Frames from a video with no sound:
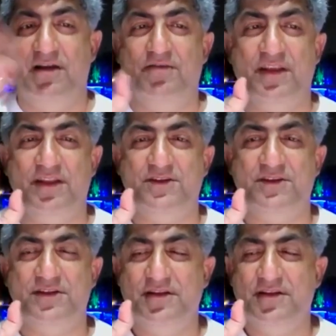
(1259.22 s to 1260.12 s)

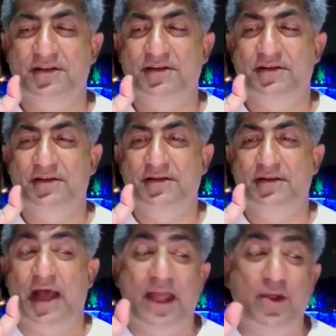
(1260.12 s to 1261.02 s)
finished.
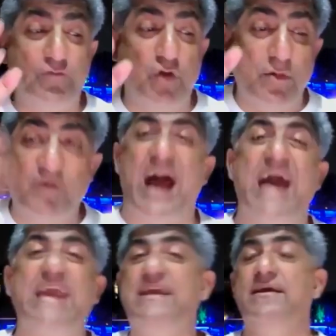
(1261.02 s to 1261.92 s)
You have to remove the
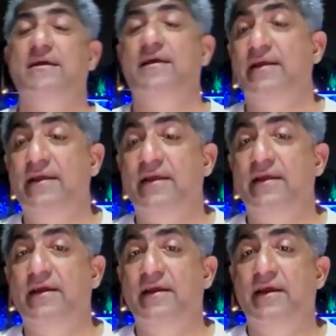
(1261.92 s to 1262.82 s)
I.
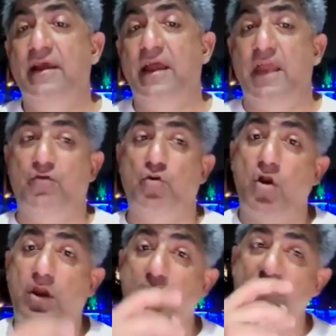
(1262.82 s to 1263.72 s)
If you
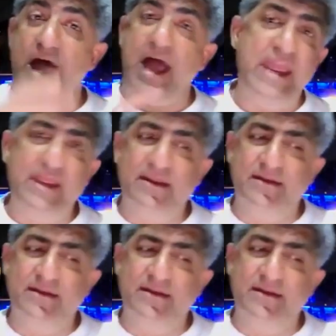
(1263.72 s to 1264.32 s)
don't remove the I,